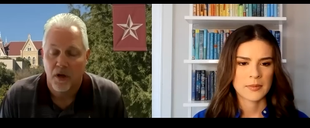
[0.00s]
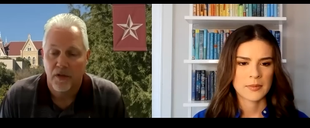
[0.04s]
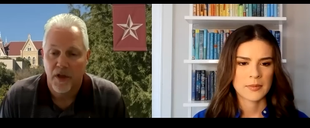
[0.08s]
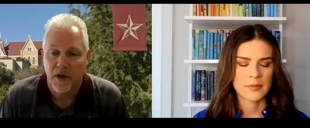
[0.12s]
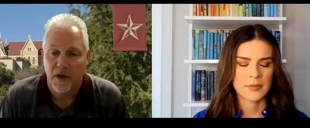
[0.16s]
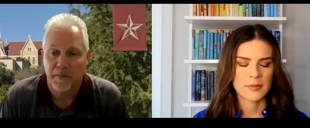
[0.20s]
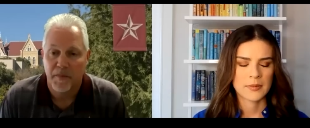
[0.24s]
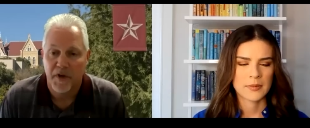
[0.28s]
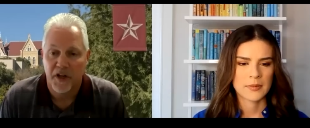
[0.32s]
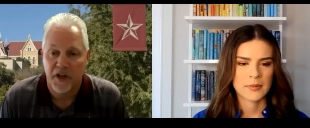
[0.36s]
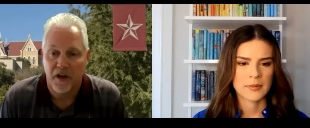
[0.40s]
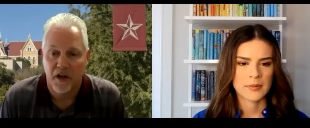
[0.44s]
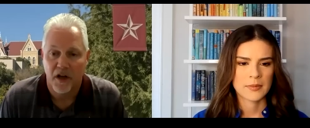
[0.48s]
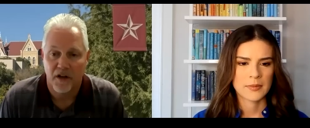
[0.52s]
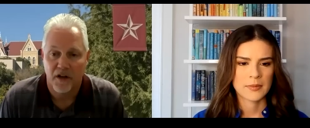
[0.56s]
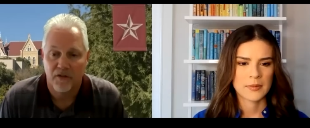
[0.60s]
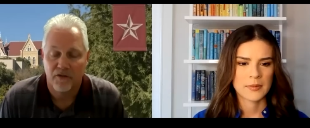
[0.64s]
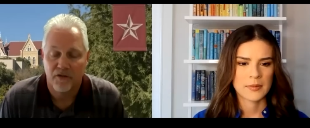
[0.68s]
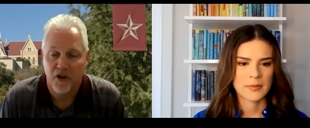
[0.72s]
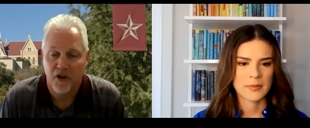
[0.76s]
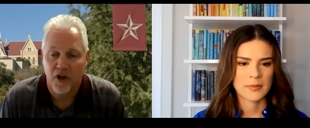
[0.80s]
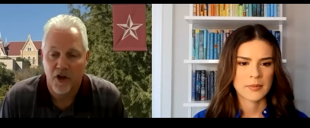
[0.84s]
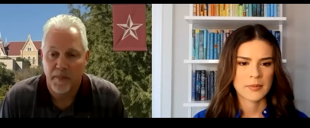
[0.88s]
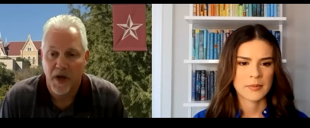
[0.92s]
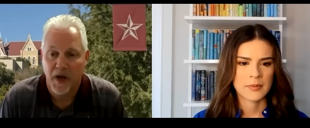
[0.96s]
Speaker 1: that may not
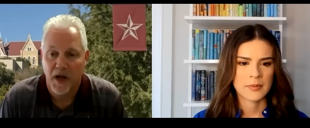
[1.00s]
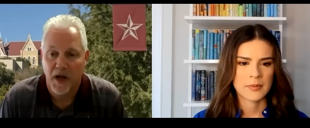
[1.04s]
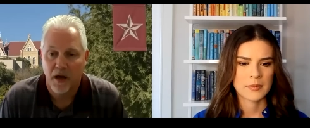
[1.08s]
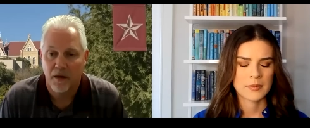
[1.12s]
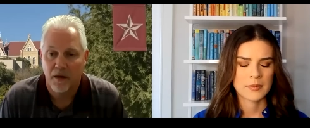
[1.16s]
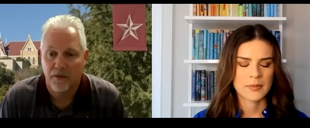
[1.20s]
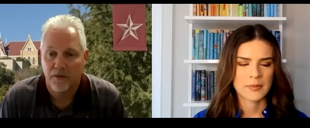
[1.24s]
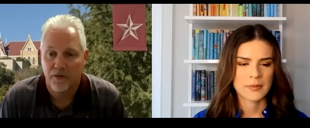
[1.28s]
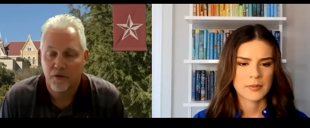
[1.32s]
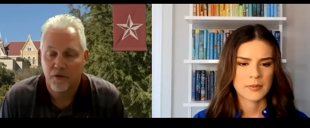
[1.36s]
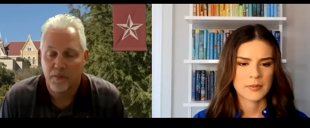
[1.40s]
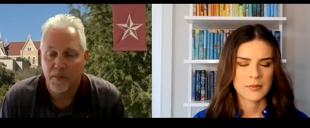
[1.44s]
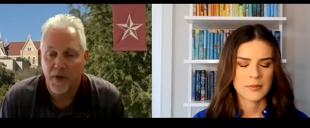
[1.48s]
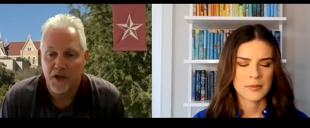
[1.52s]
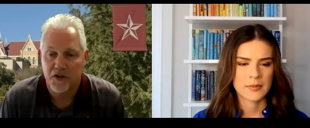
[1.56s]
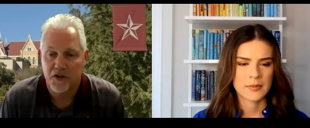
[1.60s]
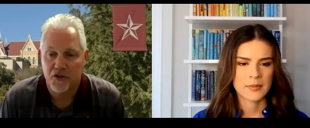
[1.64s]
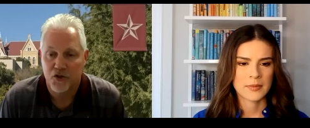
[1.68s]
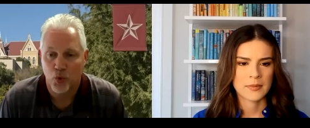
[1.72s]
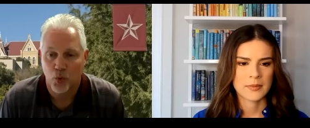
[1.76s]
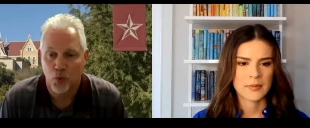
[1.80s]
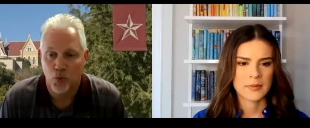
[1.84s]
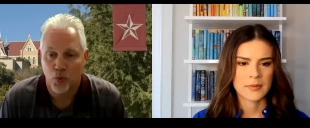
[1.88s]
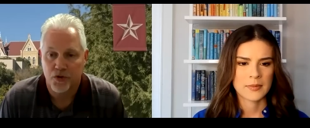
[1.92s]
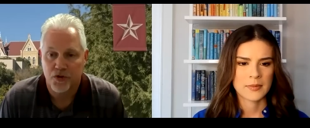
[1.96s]
have come out through my
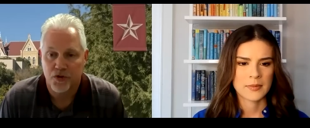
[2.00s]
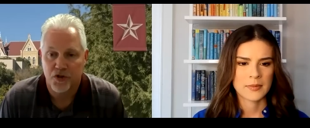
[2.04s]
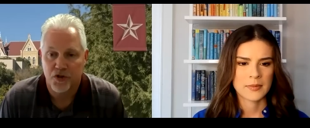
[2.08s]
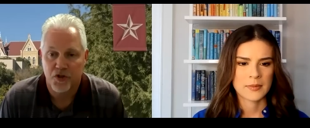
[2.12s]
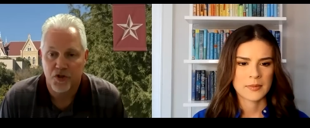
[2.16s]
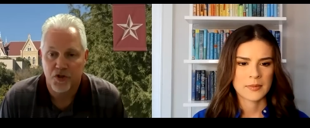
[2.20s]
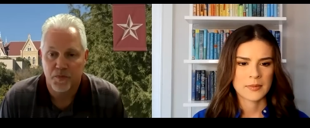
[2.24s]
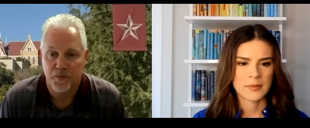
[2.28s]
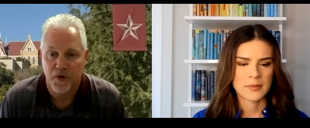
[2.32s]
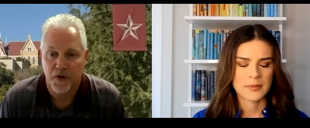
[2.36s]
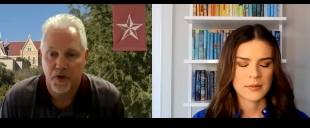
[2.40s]
sources,